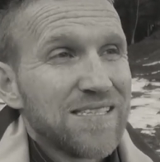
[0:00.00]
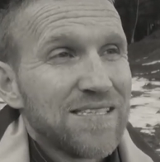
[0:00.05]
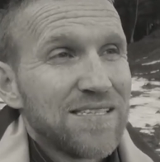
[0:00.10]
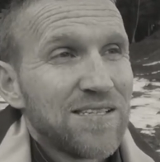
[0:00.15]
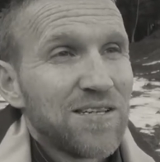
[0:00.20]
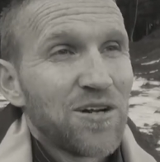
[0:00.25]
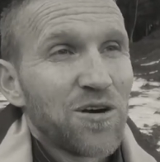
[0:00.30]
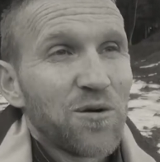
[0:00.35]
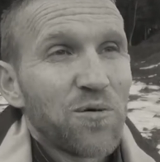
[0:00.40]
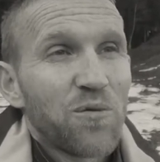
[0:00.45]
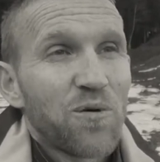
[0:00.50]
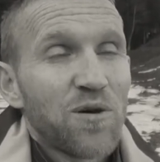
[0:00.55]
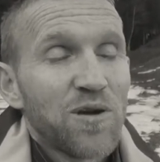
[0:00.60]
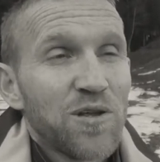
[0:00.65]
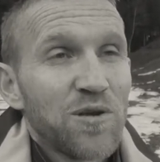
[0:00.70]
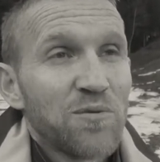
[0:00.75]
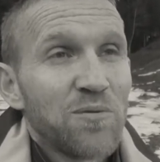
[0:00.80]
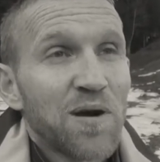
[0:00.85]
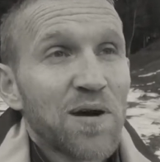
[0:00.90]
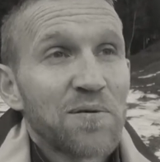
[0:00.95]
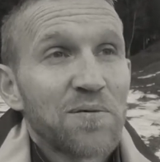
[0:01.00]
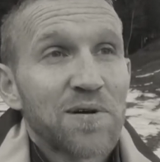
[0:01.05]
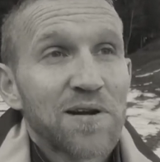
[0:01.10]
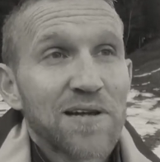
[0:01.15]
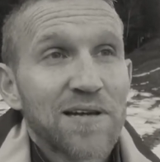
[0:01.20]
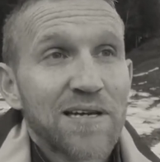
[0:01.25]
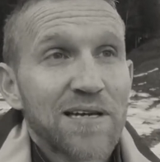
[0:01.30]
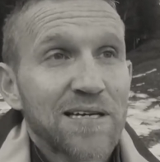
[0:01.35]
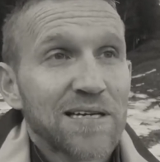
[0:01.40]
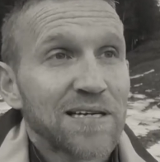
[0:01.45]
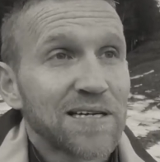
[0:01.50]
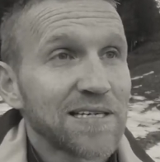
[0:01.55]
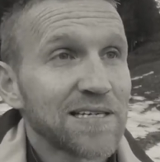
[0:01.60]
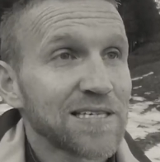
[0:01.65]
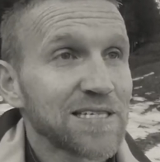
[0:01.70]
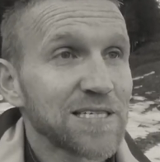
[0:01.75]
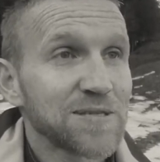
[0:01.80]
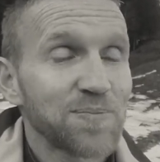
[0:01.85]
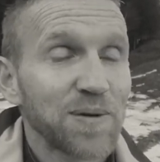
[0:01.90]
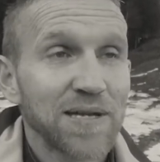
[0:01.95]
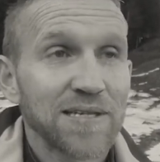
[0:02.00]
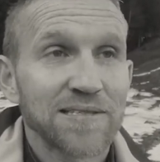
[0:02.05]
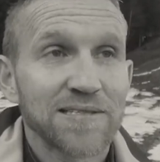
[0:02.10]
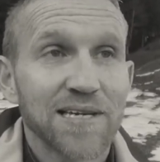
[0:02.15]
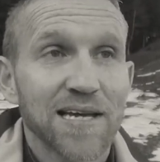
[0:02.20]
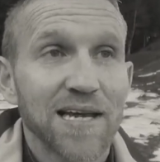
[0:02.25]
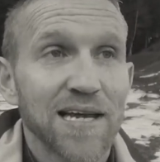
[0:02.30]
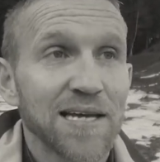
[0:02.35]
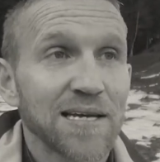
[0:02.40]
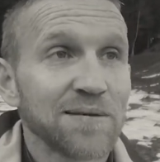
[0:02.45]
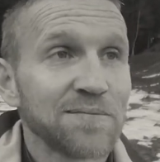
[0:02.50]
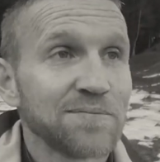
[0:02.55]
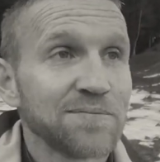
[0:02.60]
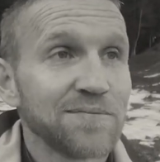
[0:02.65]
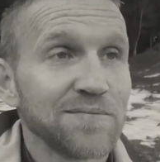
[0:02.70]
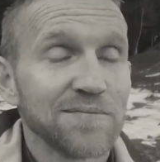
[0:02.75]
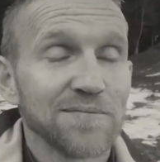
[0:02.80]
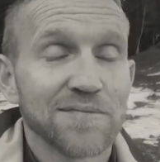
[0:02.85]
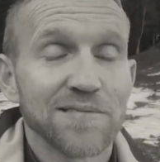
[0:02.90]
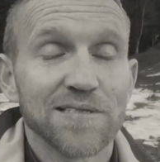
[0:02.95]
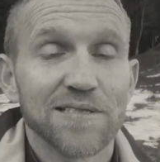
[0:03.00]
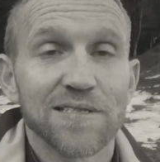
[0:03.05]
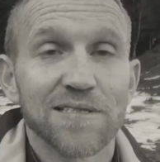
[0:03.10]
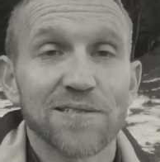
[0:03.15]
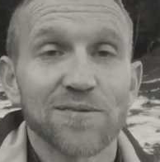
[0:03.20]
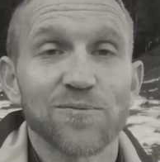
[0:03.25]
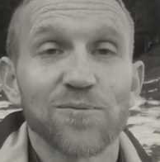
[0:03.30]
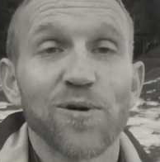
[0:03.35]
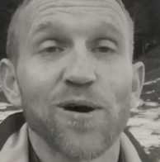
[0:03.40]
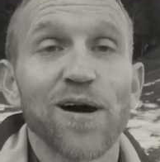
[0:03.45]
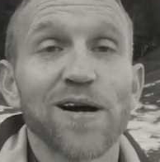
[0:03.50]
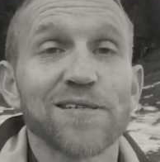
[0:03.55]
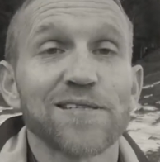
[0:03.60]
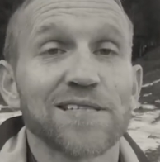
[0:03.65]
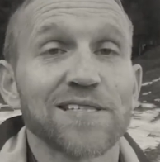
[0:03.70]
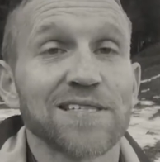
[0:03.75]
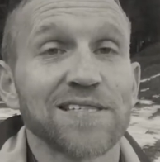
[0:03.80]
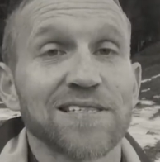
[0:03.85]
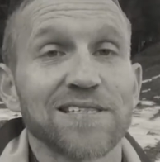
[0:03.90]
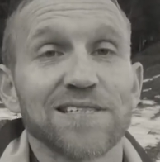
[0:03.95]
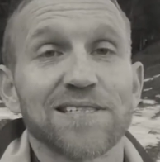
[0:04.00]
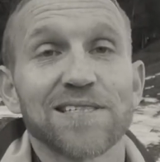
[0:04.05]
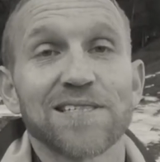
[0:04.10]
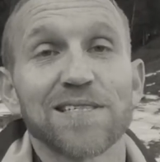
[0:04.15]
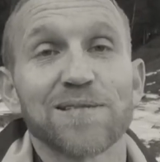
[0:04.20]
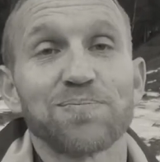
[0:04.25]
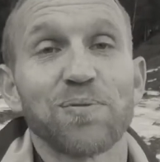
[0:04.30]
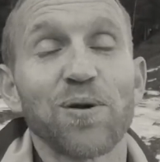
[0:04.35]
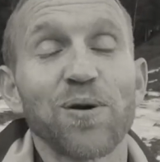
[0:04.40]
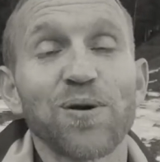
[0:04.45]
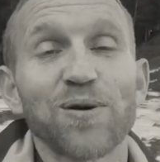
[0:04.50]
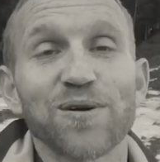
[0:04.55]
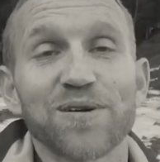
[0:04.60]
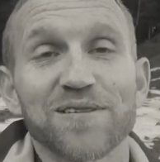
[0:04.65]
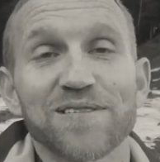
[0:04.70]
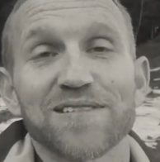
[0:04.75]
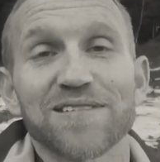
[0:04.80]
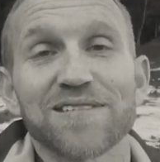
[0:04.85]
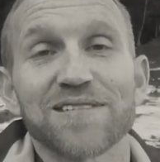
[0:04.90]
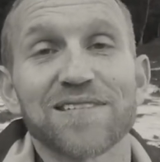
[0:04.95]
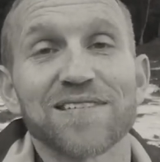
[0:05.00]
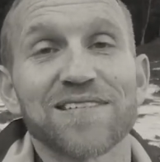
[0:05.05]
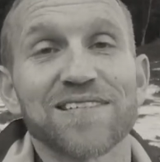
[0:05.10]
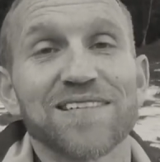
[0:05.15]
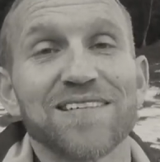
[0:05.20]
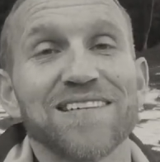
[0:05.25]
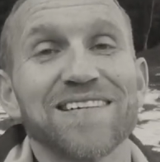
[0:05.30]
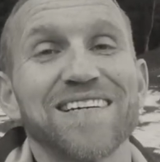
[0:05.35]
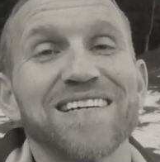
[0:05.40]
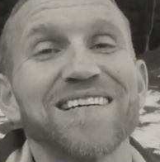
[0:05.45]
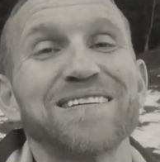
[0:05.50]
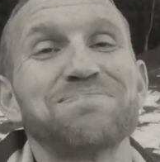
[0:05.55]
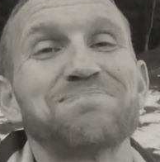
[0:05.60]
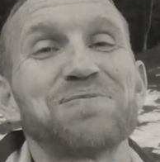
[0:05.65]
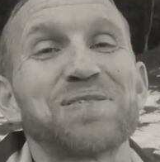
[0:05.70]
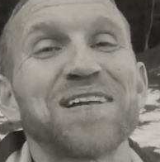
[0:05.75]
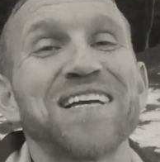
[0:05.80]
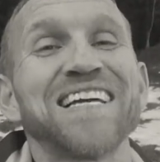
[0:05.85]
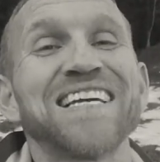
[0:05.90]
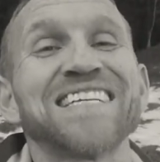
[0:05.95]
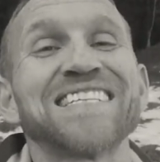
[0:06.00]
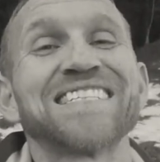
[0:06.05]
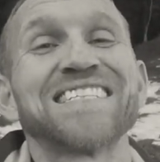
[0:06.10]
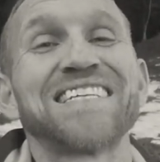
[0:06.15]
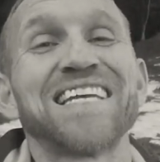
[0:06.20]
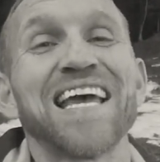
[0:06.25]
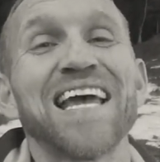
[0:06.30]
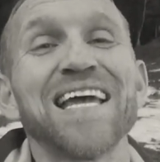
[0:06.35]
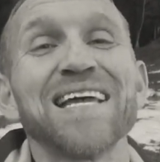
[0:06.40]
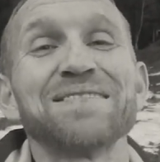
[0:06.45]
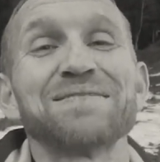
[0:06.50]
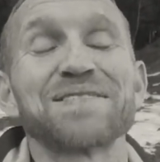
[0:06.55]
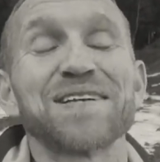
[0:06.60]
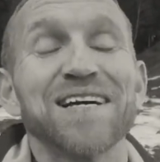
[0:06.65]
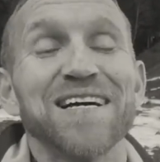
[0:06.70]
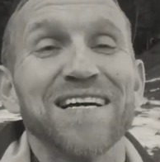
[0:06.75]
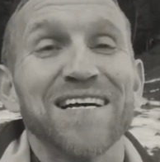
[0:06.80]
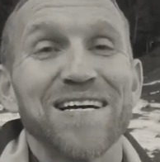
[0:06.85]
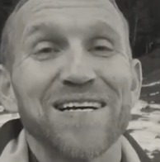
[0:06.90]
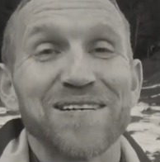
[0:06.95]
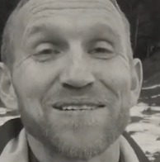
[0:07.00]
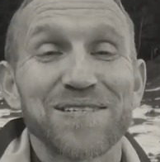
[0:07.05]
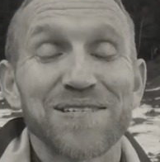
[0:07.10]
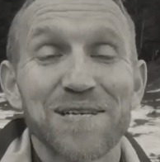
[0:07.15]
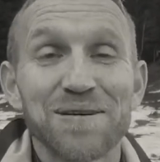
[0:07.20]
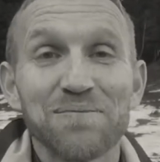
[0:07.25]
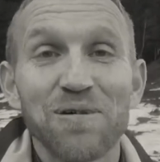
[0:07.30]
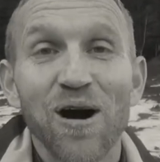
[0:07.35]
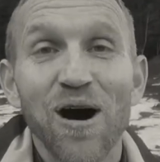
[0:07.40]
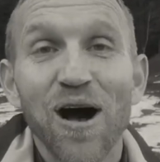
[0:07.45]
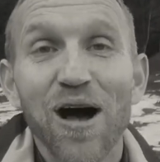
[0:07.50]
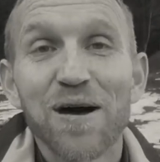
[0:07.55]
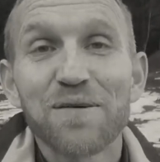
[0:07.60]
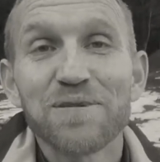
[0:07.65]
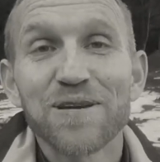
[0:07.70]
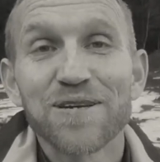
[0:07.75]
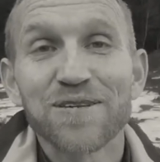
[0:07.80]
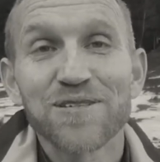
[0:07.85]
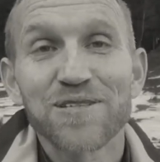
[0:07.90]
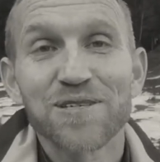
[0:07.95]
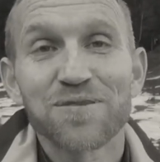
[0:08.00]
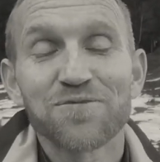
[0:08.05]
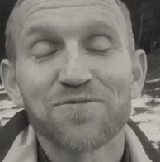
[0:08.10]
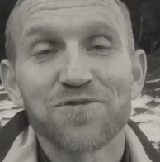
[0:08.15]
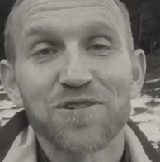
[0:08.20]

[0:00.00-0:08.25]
you know, you might want to spend time just watching the sports or playing games or some hobby or some